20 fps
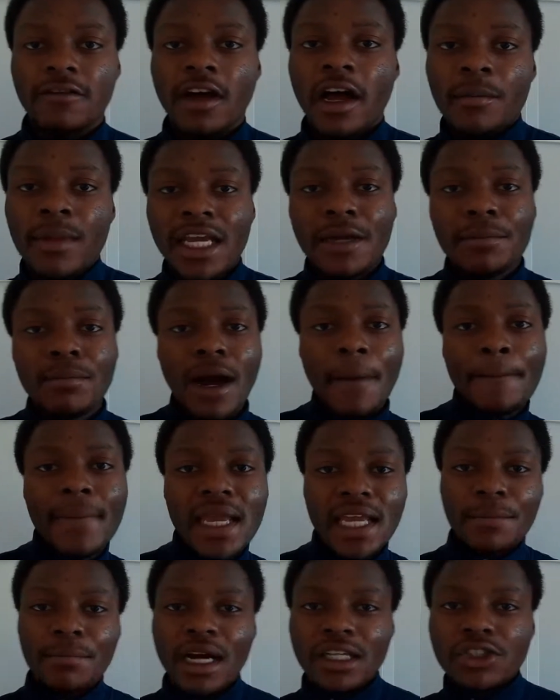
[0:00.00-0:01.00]
Make
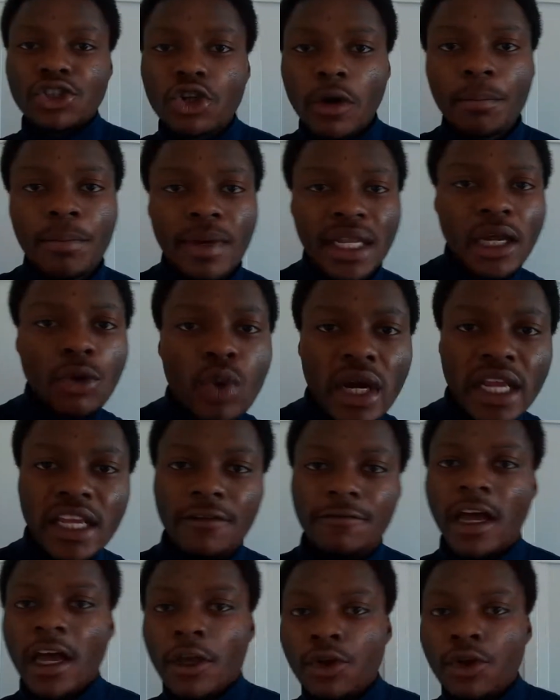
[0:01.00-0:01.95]
man, jump in the rave.